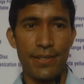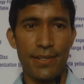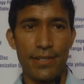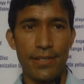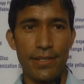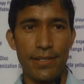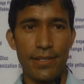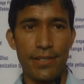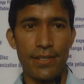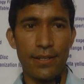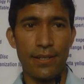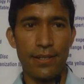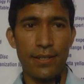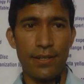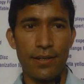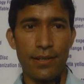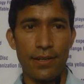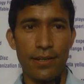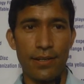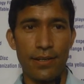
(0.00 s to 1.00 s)

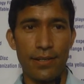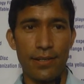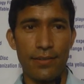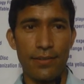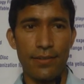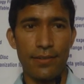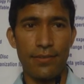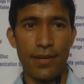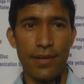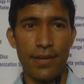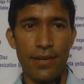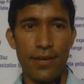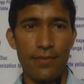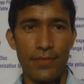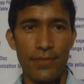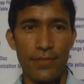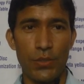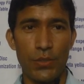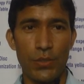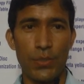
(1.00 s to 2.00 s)
DRI, drive.
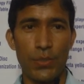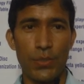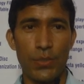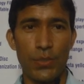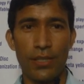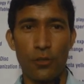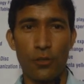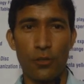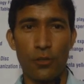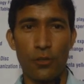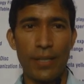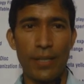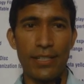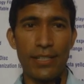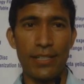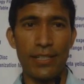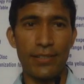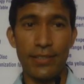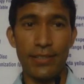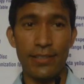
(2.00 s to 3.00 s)
Google
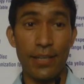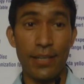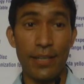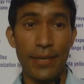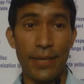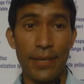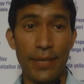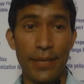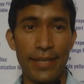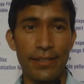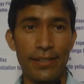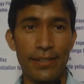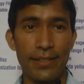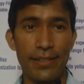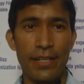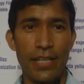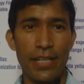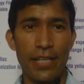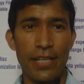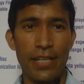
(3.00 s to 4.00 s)
automatically coming here.
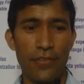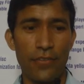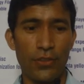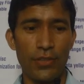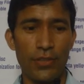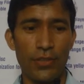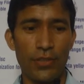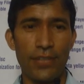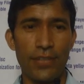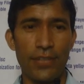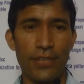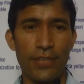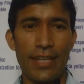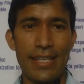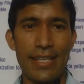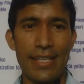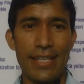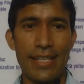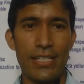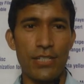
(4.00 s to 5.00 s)
If not, then you
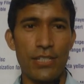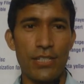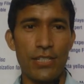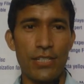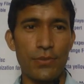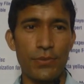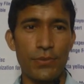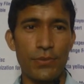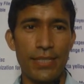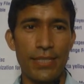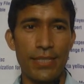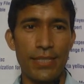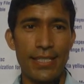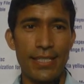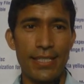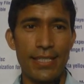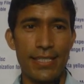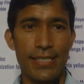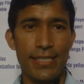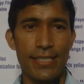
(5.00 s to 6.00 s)
can do
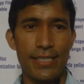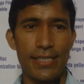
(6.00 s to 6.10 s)
this.